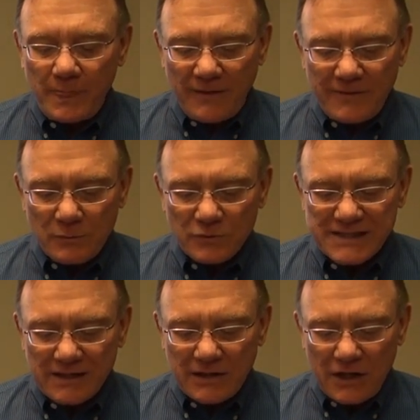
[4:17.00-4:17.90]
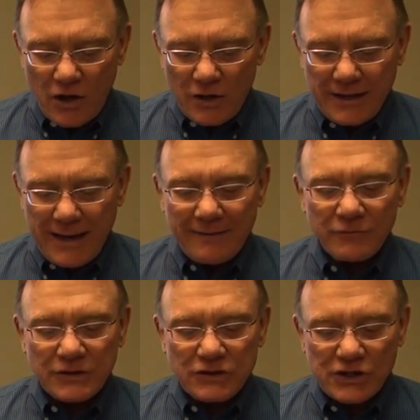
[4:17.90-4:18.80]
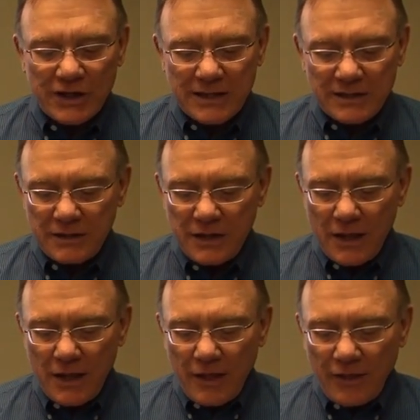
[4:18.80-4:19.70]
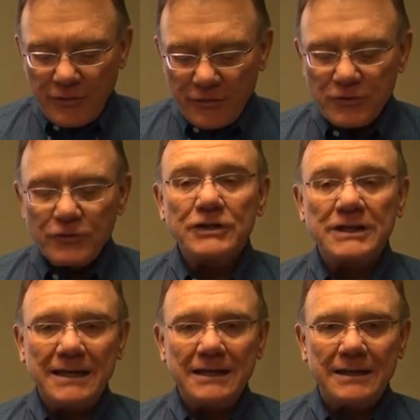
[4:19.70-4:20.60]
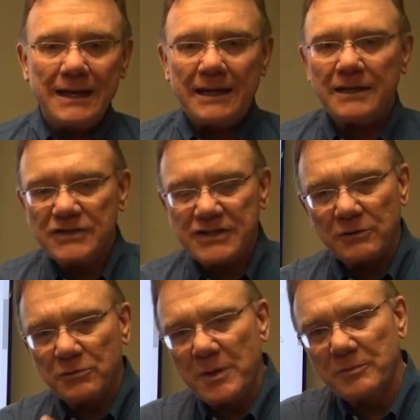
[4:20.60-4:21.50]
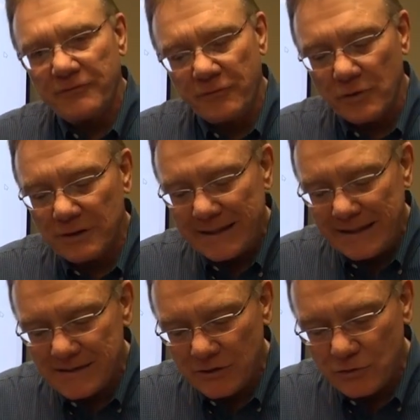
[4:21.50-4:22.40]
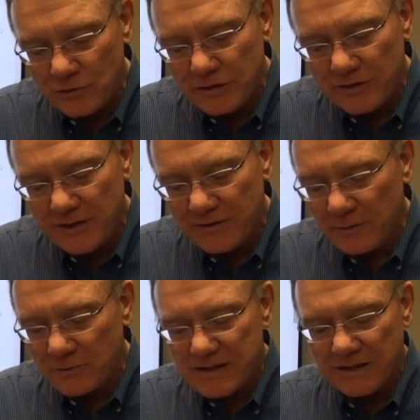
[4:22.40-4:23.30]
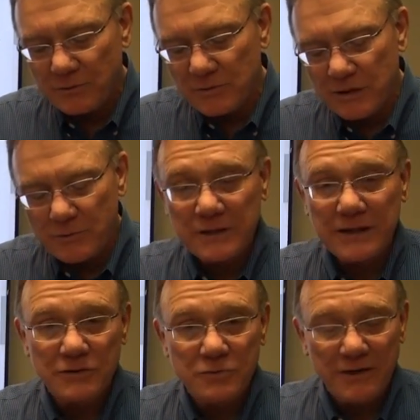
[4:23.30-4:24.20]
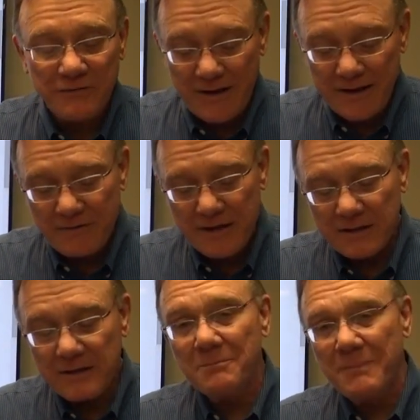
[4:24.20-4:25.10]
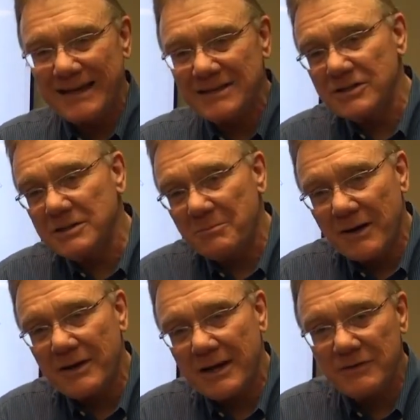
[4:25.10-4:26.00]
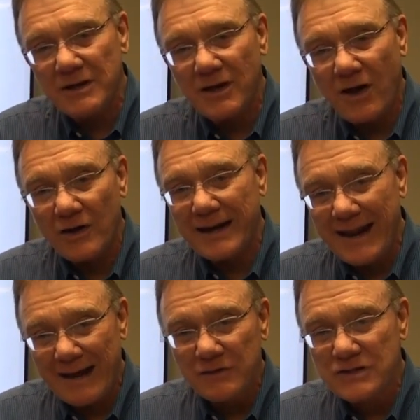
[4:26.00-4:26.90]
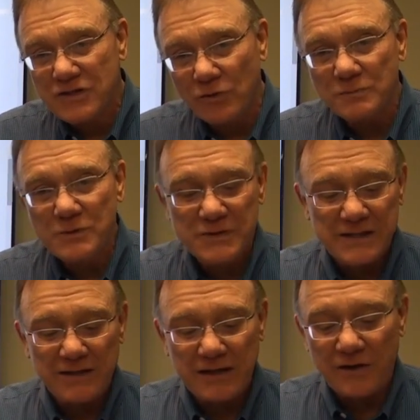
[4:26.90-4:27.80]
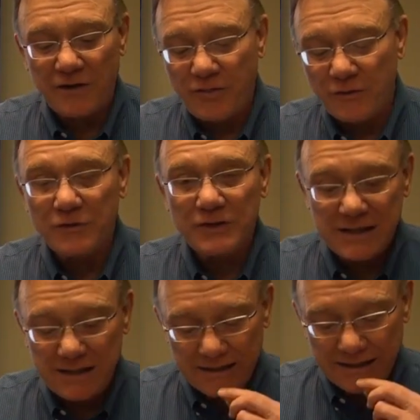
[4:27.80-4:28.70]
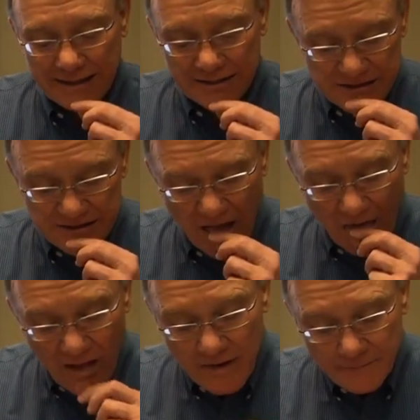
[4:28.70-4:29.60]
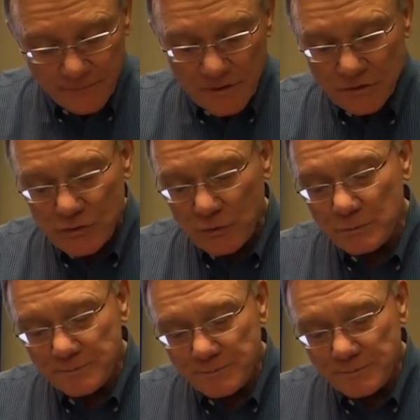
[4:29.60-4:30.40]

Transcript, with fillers: they were selling on average in 13 days. Now remember for Orleans, I told you that they were selling really quickly in 25. Can you imagine in Barrhaven, on average, homes were selling in 13 days? So